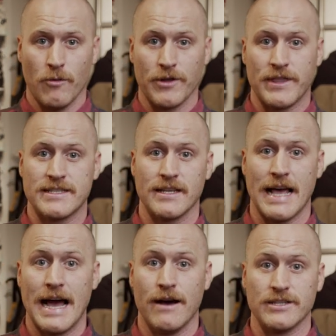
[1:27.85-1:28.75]
What this
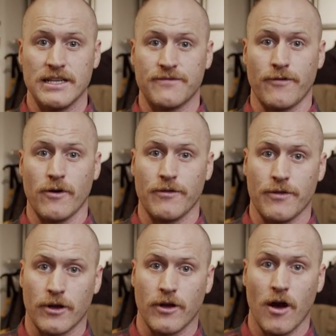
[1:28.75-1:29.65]
allows is for
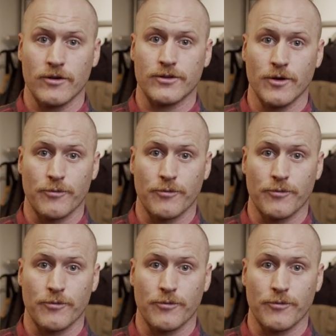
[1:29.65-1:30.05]
the goggle to